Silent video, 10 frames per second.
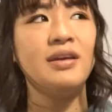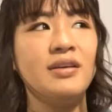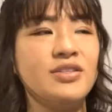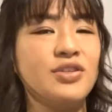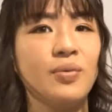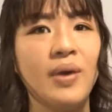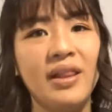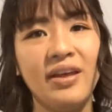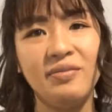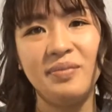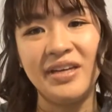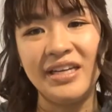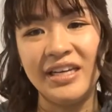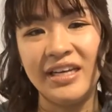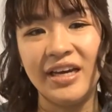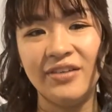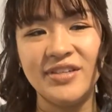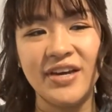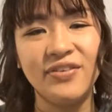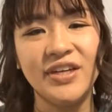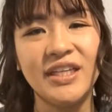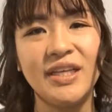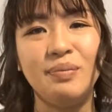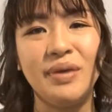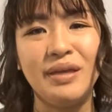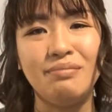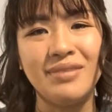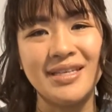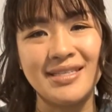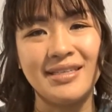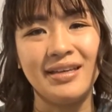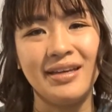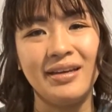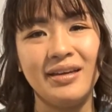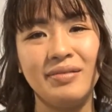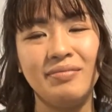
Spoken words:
So while I've been here, I've definitely been missing